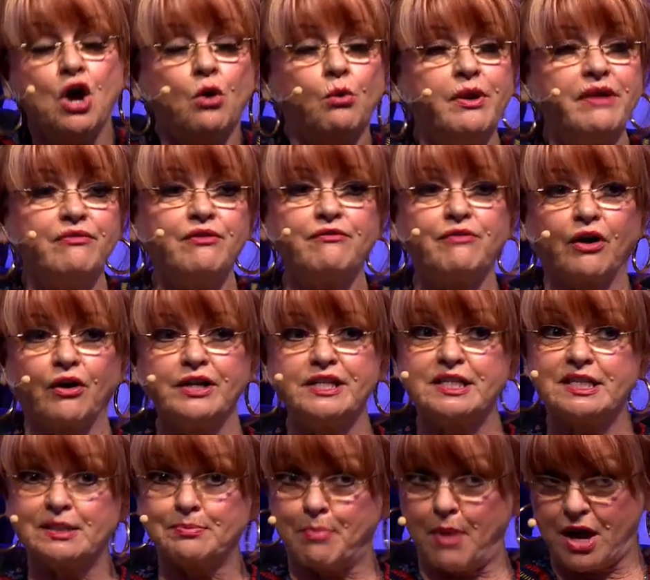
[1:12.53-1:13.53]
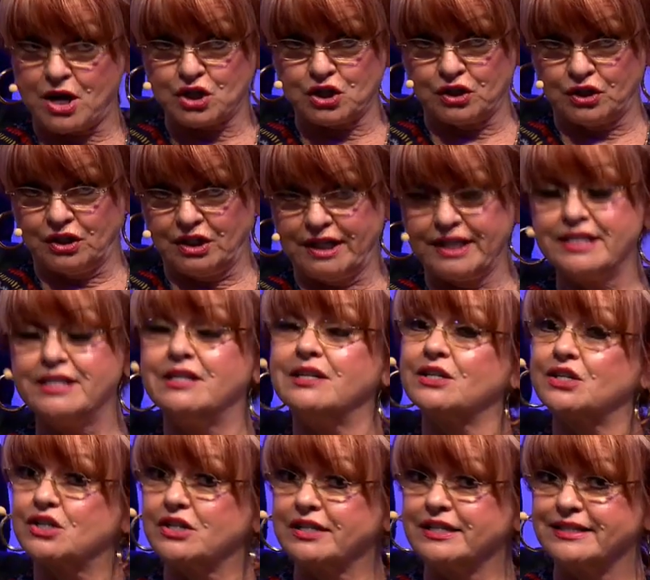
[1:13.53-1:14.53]
We have a very special
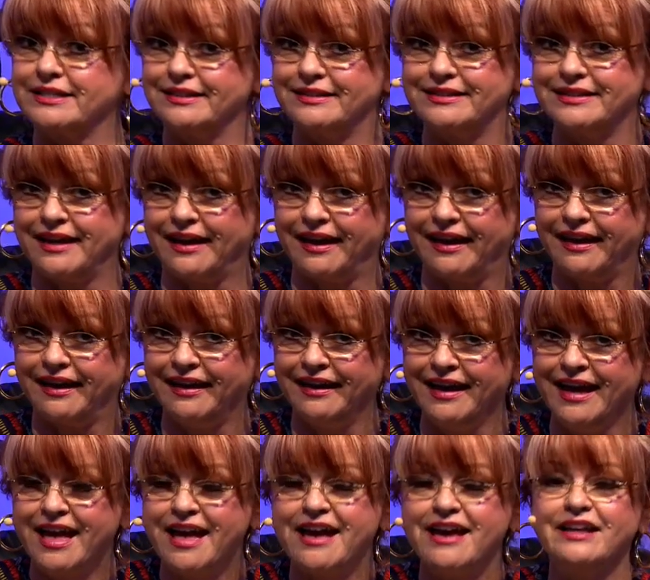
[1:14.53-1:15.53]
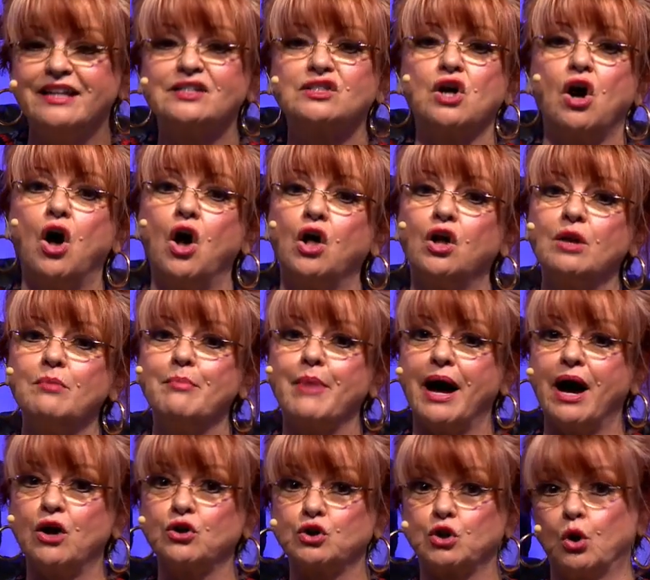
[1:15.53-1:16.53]
edition today, and it's all
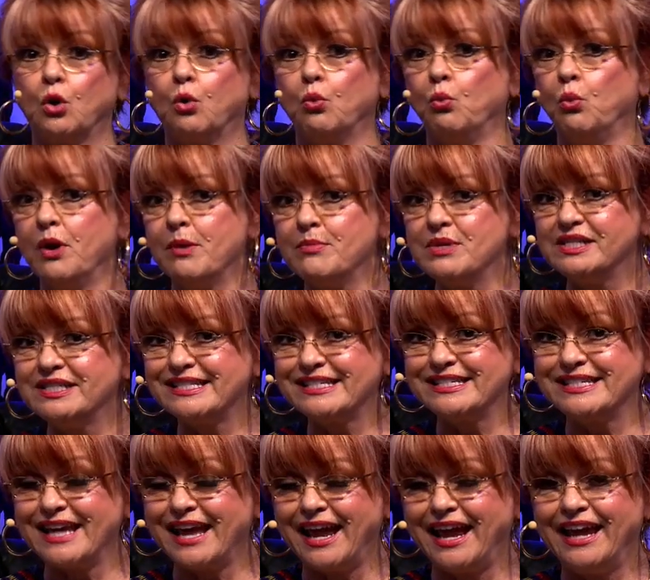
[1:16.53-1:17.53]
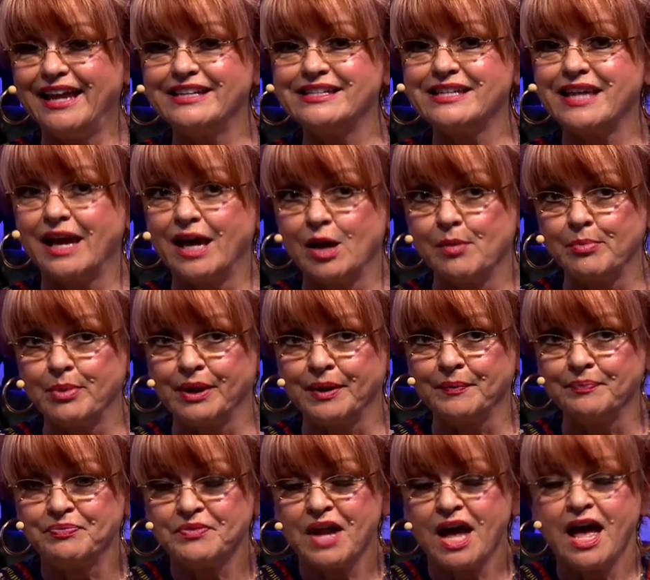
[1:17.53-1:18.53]
about Women's Day Tampa.
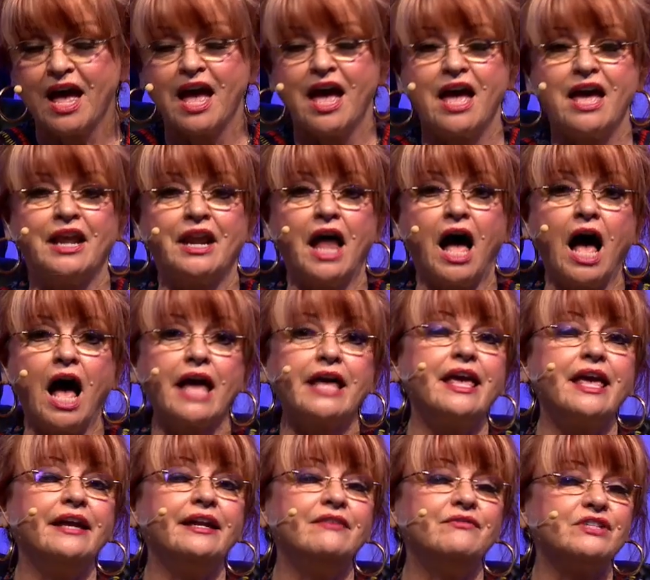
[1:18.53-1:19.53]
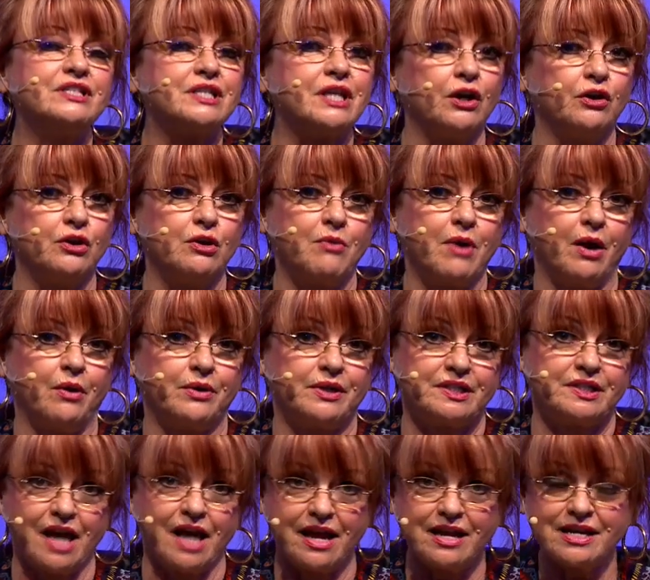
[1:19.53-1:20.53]
And I can't even tell you how
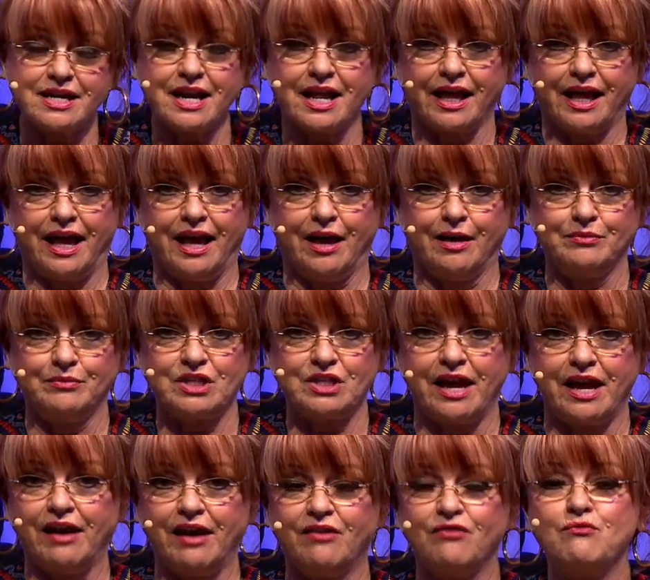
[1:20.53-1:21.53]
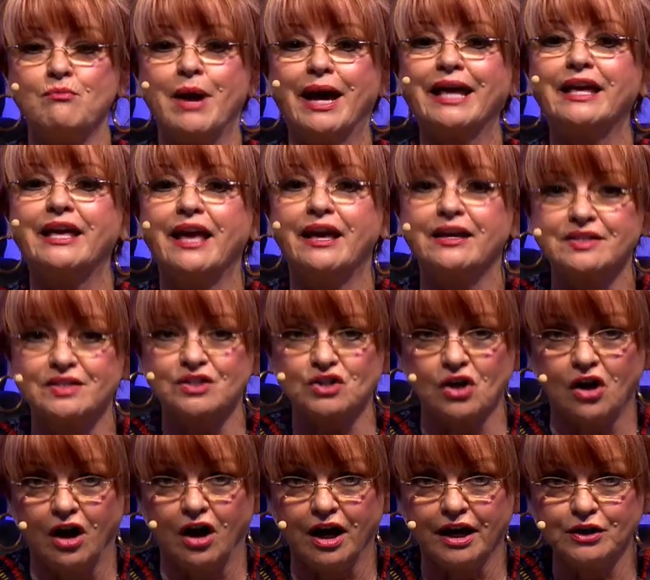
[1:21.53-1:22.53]
excited I am to have my guest
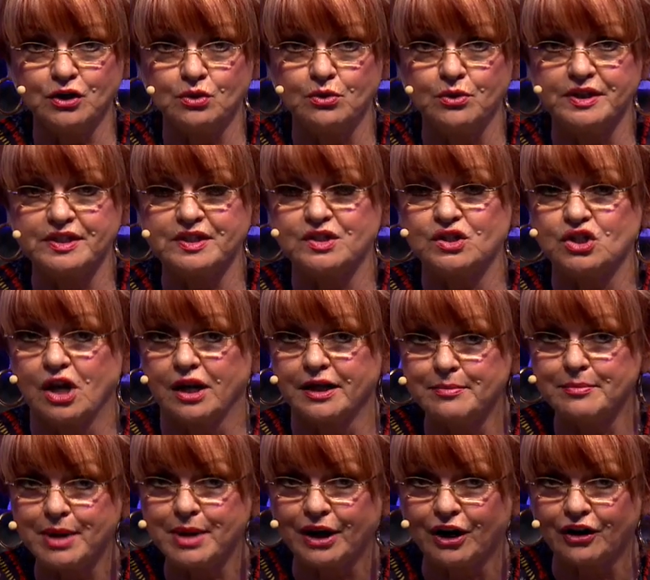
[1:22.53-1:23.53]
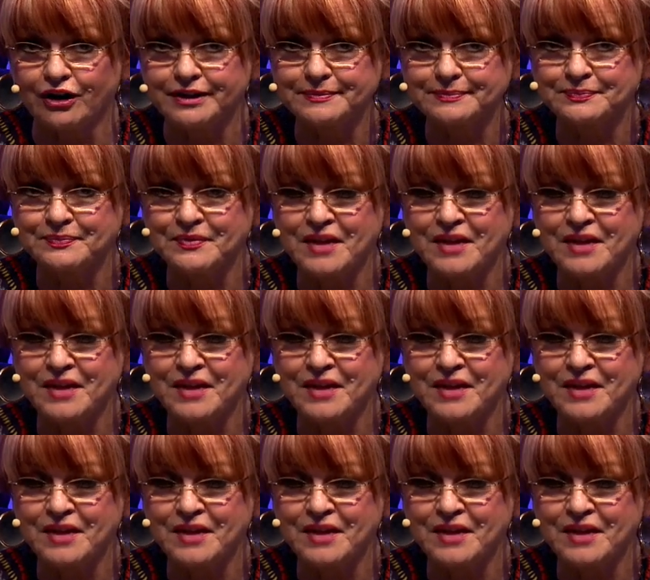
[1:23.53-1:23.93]
on, who is Donna Baran.